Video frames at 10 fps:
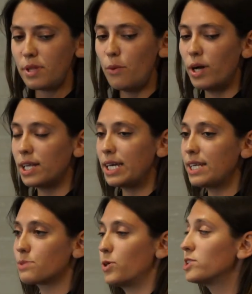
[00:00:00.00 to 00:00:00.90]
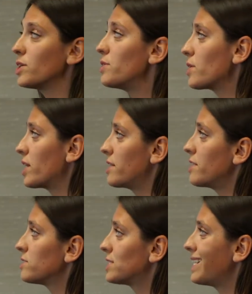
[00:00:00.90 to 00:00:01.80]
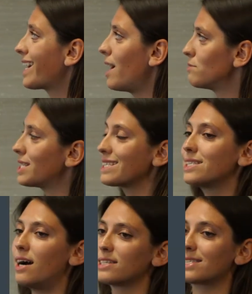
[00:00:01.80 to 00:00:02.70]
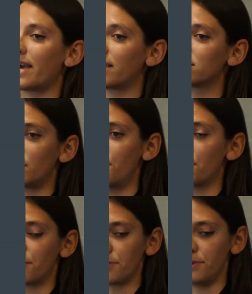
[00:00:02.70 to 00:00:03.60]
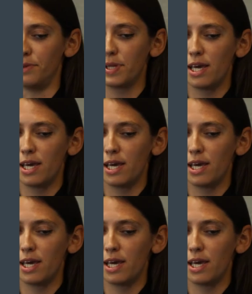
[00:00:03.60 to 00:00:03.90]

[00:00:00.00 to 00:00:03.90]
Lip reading: Well, in Espresso, you can use the counting task executor rule.